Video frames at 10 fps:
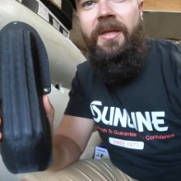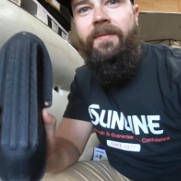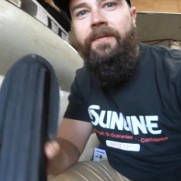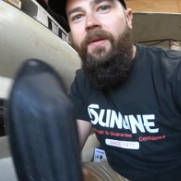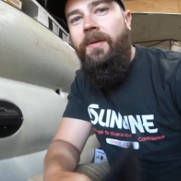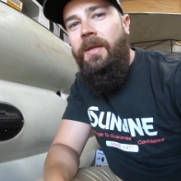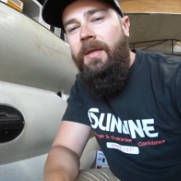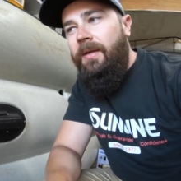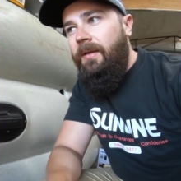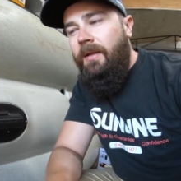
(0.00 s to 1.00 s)
nick for
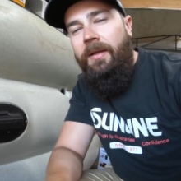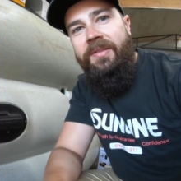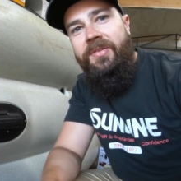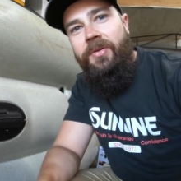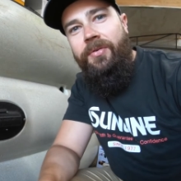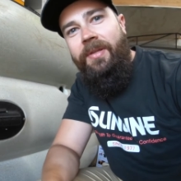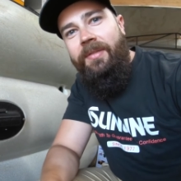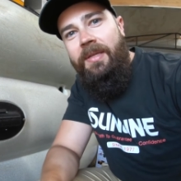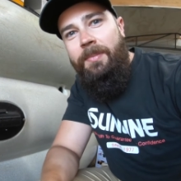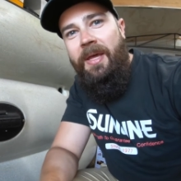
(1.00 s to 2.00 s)
considering
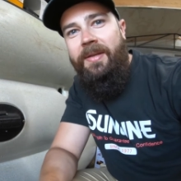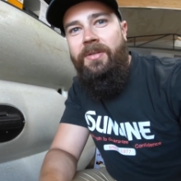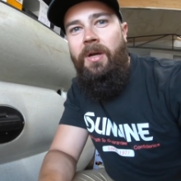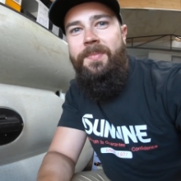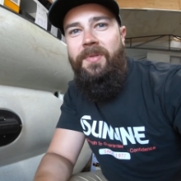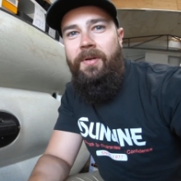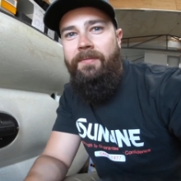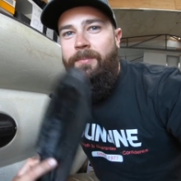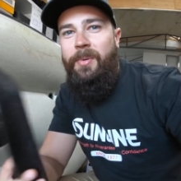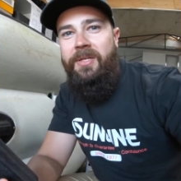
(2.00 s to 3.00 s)
the amount of times that
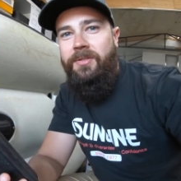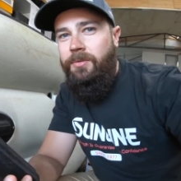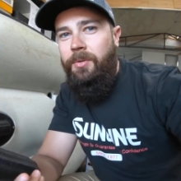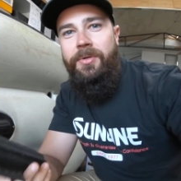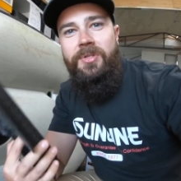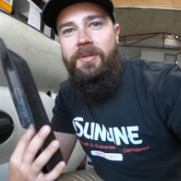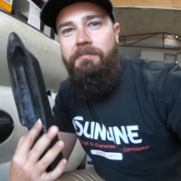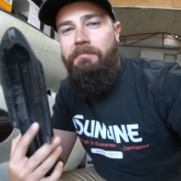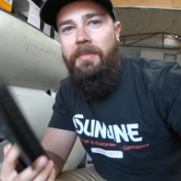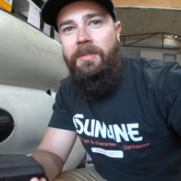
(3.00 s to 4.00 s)
I've beach launched,
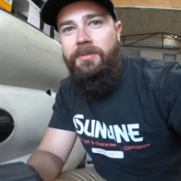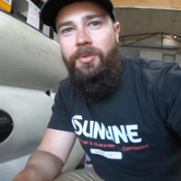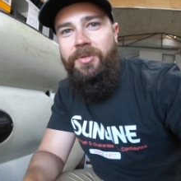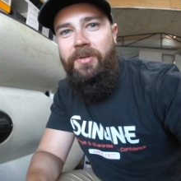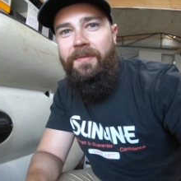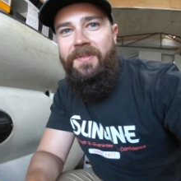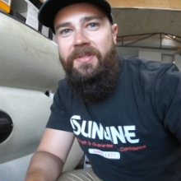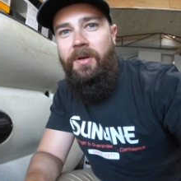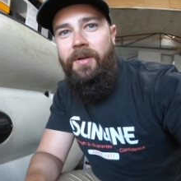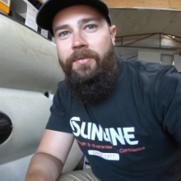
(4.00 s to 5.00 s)
launched off the
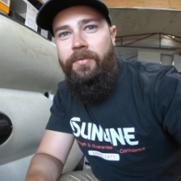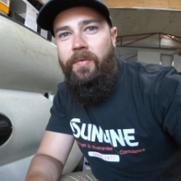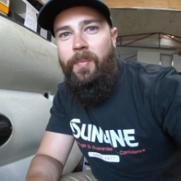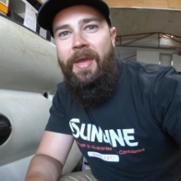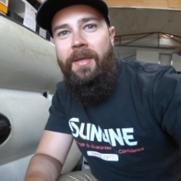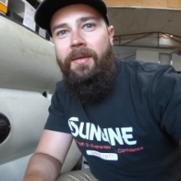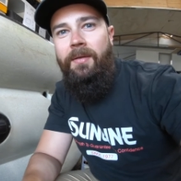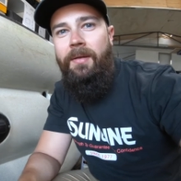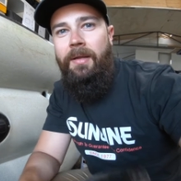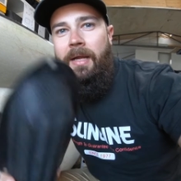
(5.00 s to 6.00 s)
side of the riverbank.
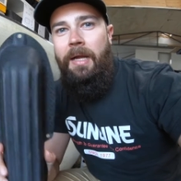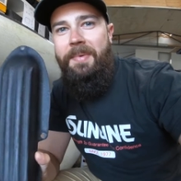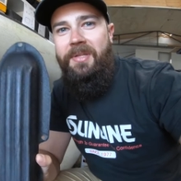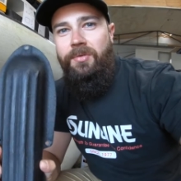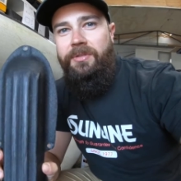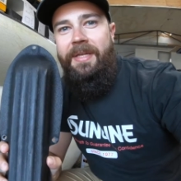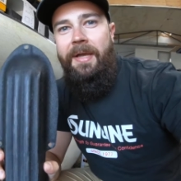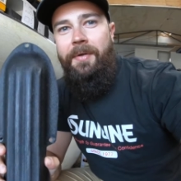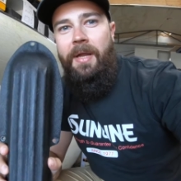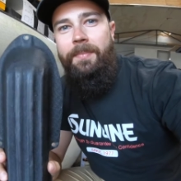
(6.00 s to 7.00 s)
Um, it's really
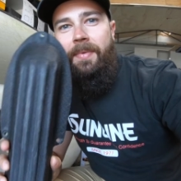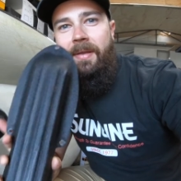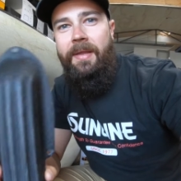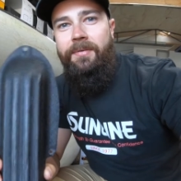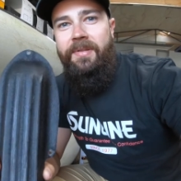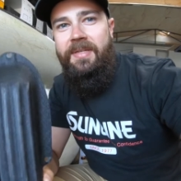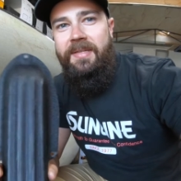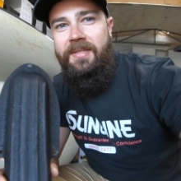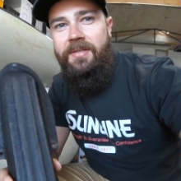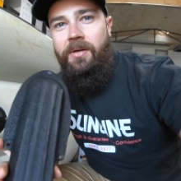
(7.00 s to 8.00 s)
held up and held the
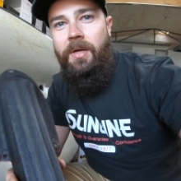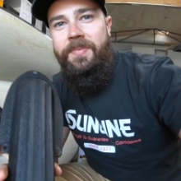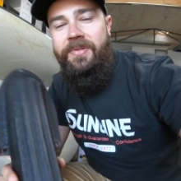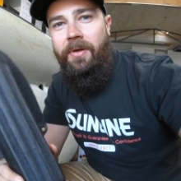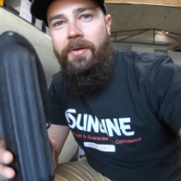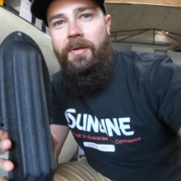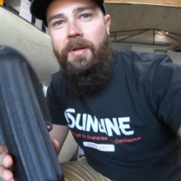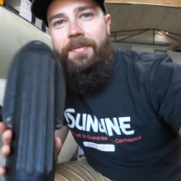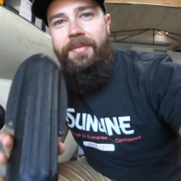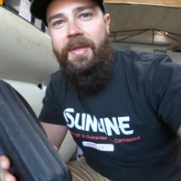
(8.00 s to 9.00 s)
test of time, so
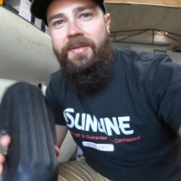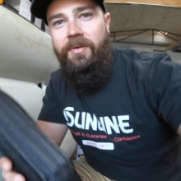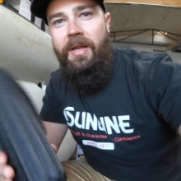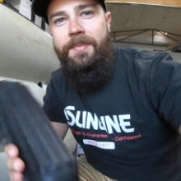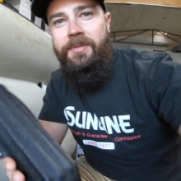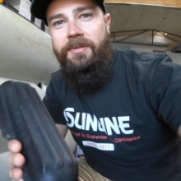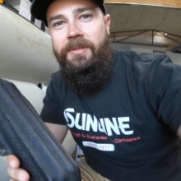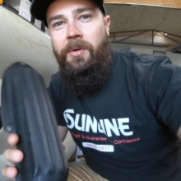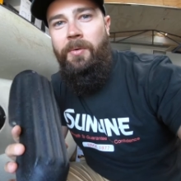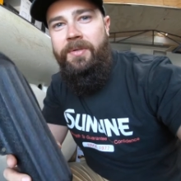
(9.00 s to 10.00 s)
these are an
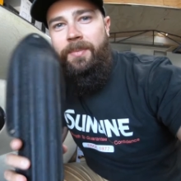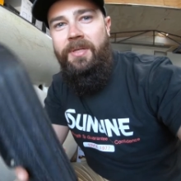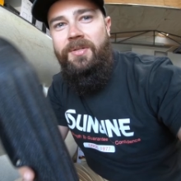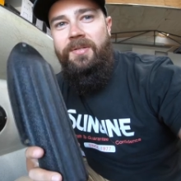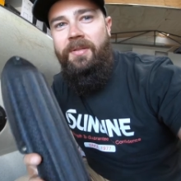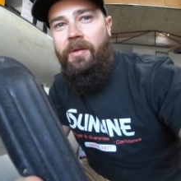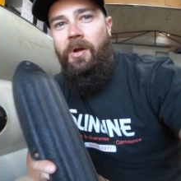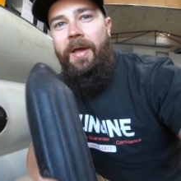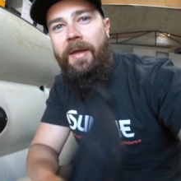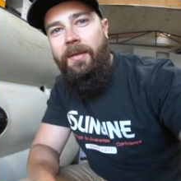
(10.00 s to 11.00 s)
absolutely awesome addition to the
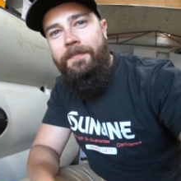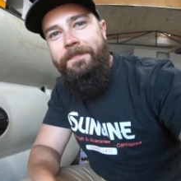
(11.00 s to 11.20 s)
kayak.